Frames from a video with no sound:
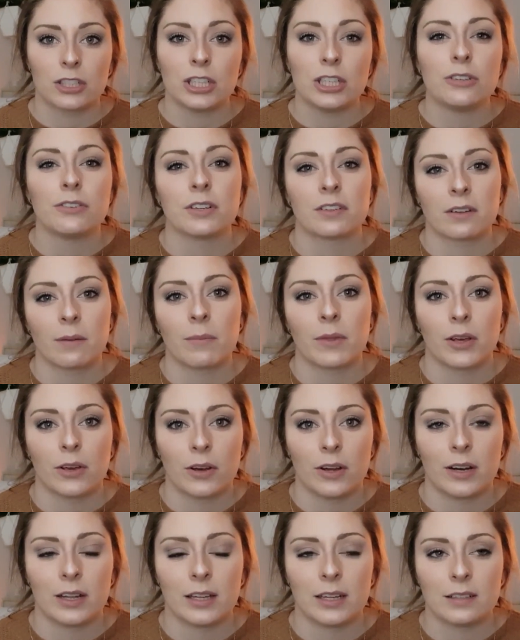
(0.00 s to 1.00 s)
doing something
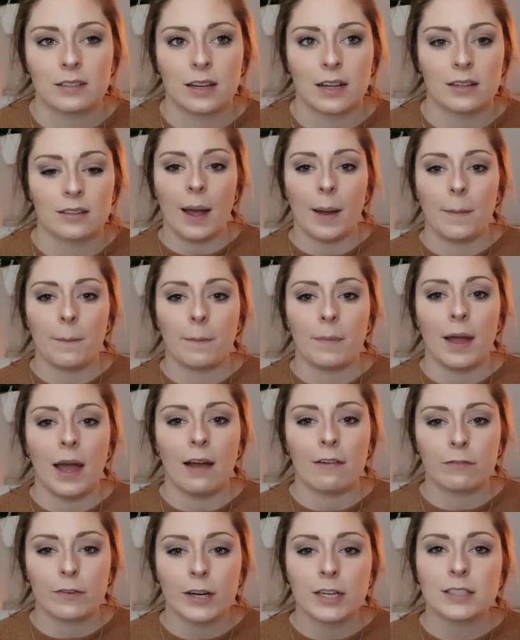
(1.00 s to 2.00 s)
good in these kids' lives?
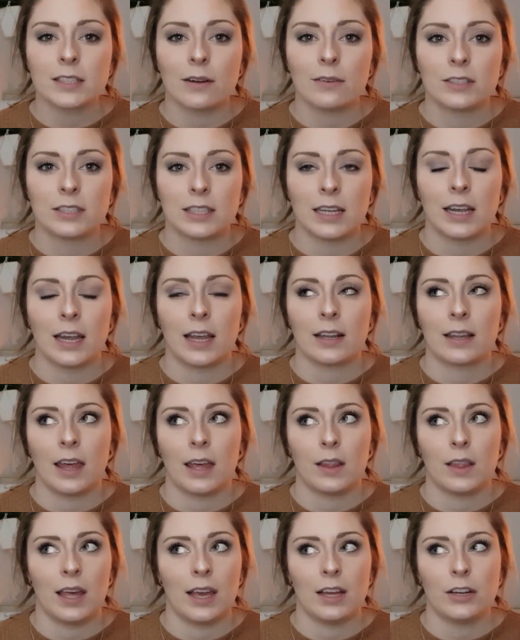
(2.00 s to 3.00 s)
At first I was thinking
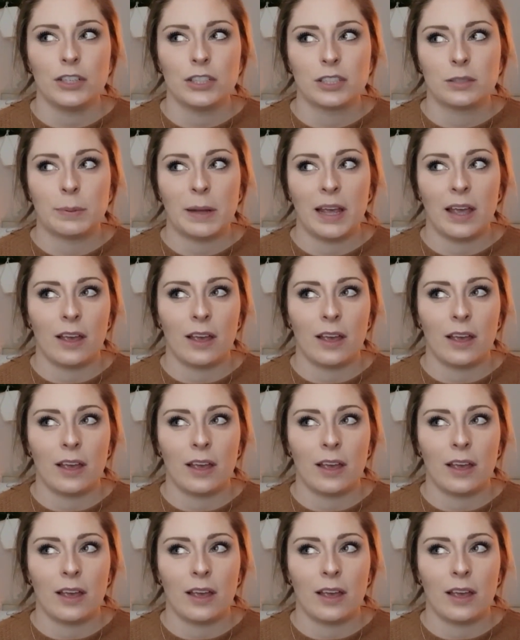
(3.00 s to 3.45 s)
like they could just speak